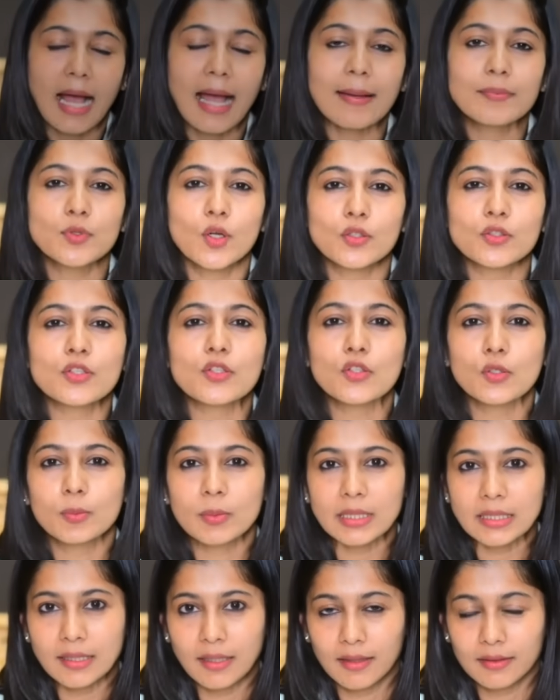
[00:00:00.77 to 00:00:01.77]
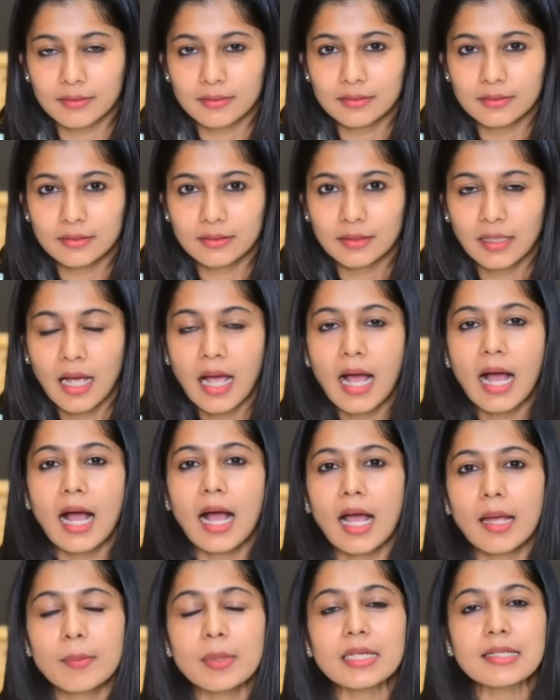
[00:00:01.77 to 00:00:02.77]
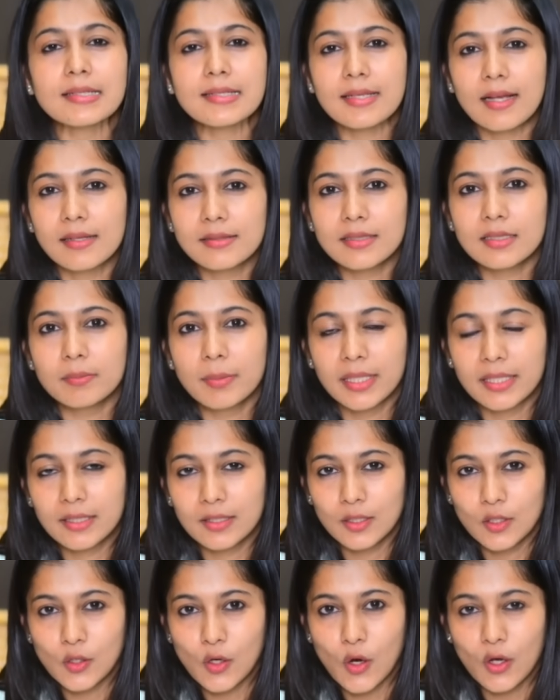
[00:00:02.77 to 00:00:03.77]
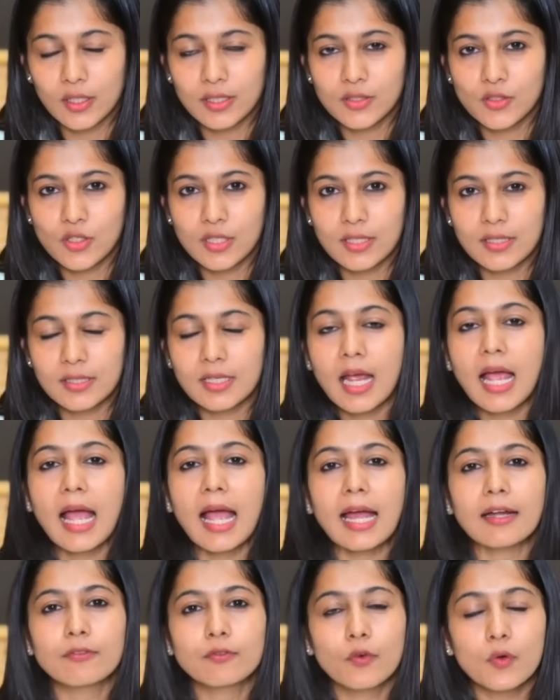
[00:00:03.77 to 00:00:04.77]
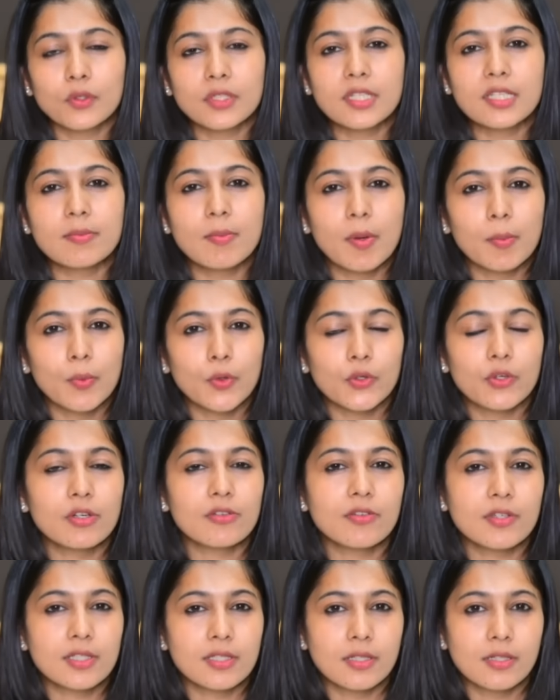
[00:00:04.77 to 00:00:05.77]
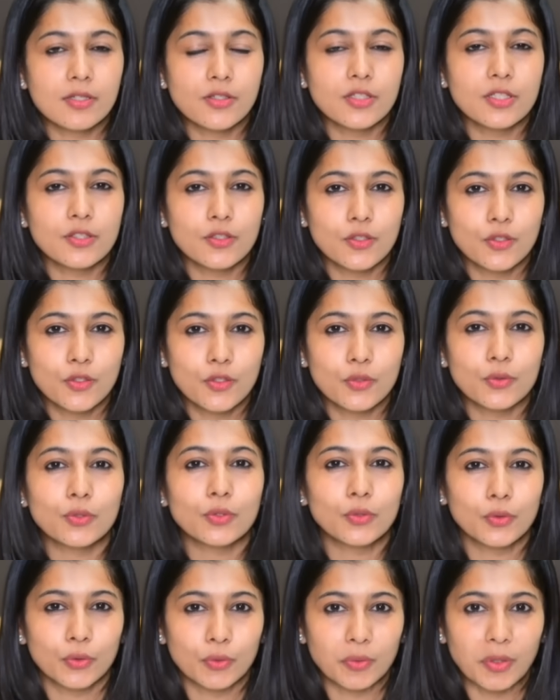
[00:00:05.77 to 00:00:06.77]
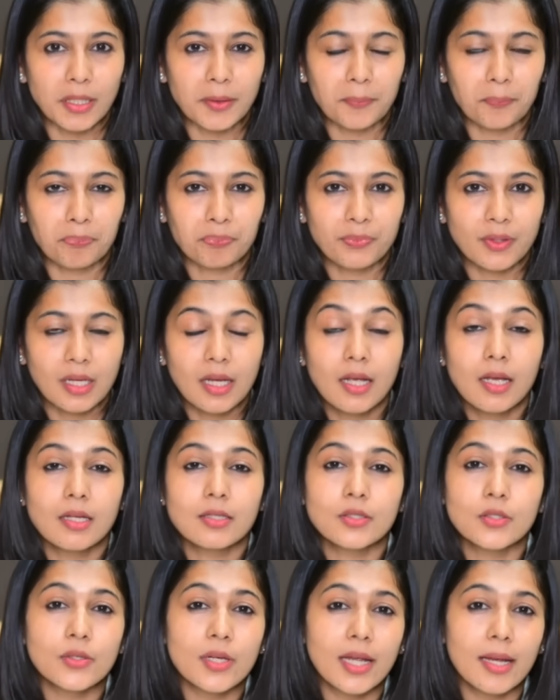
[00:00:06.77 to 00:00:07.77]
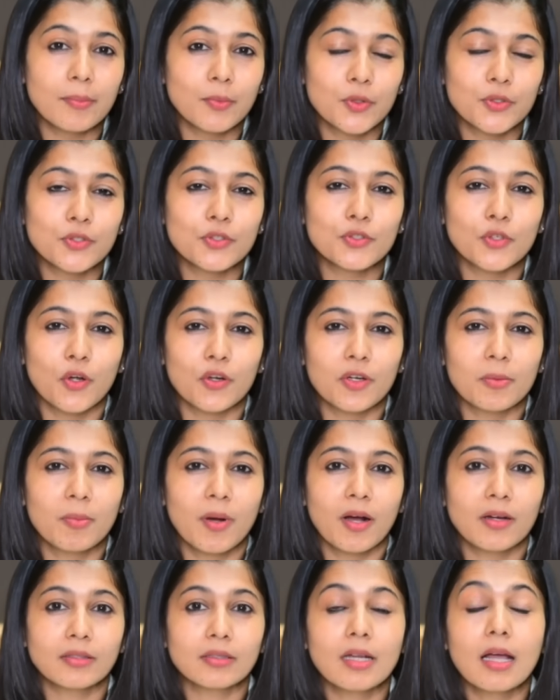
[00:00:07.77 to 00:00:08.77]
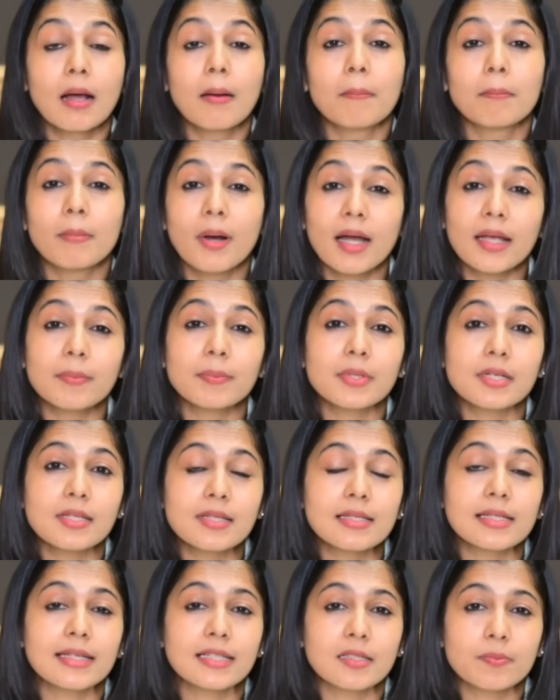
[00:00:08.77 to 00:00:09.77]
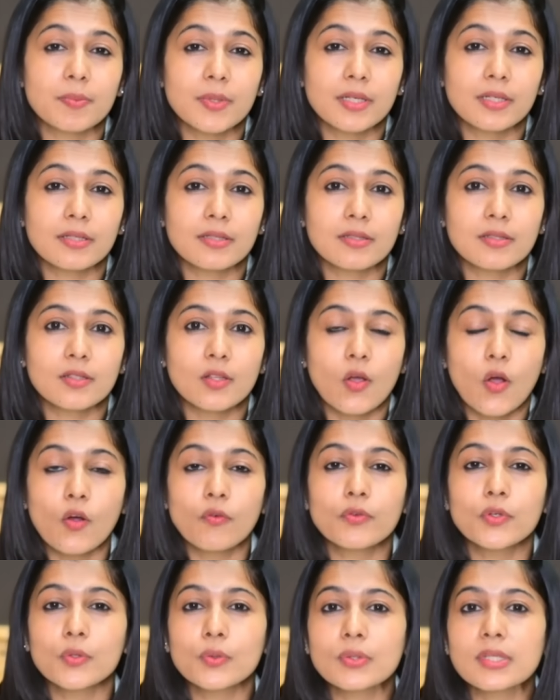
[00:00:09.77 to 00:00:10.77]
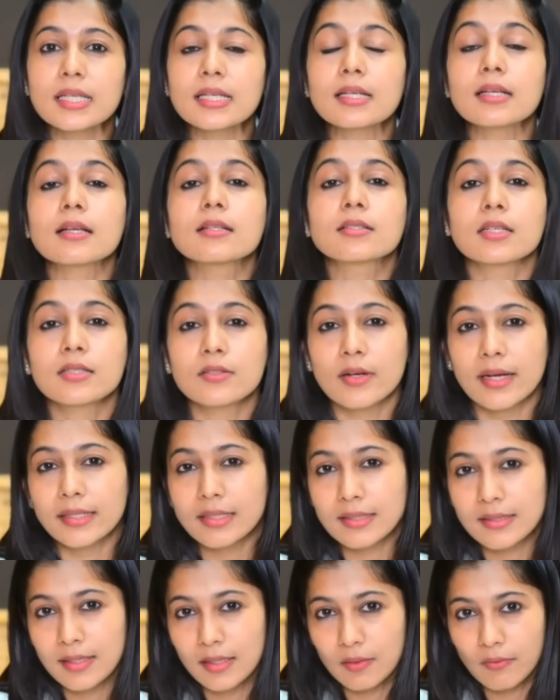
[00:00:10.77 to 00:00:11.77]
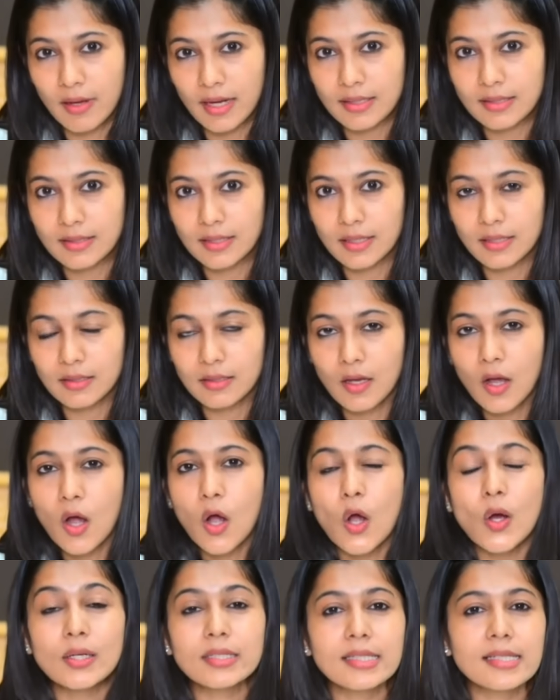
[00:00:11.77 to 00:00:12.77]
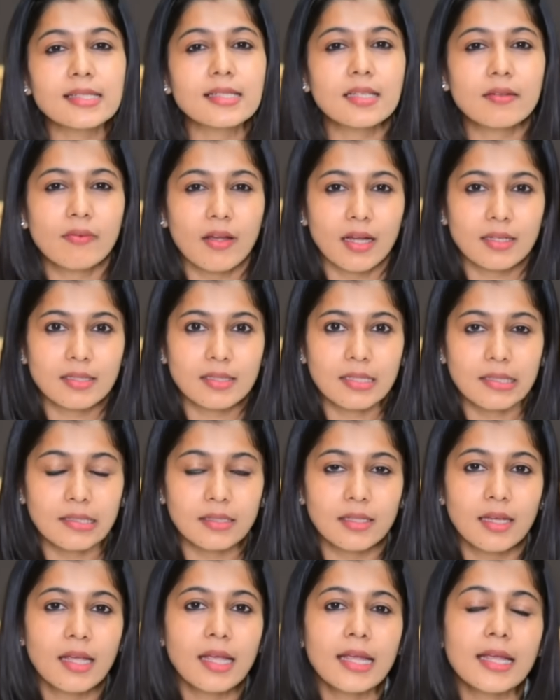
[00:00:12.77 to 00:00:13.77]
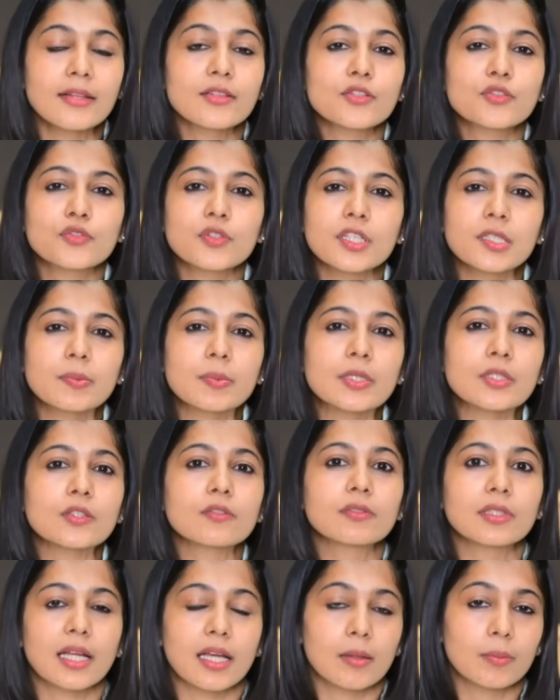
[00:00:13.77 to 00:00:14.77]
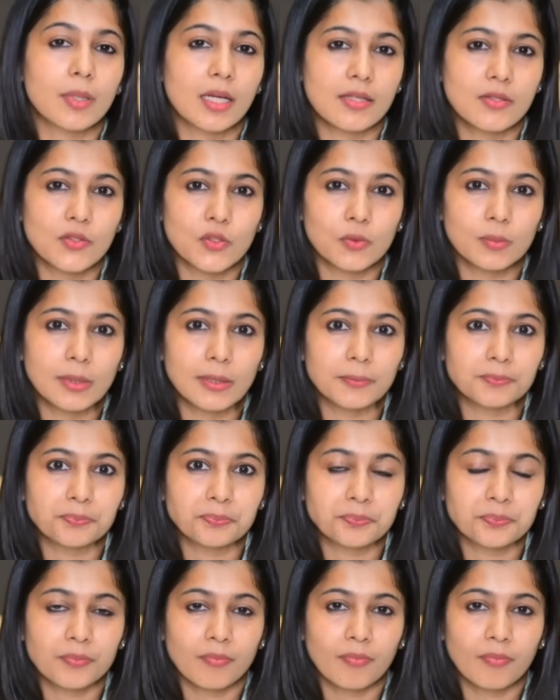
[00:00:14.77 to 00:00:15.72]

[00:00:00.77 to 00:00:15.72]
I'm Dr. Suman Karan. I'm a consultant medical oncologist at Fortis Memorial Research Institute, Gurugram. Today, I'm going to talk about my personal experience of using dendritic cell vaccine or DC vaccine in the treatment of glioblastoma.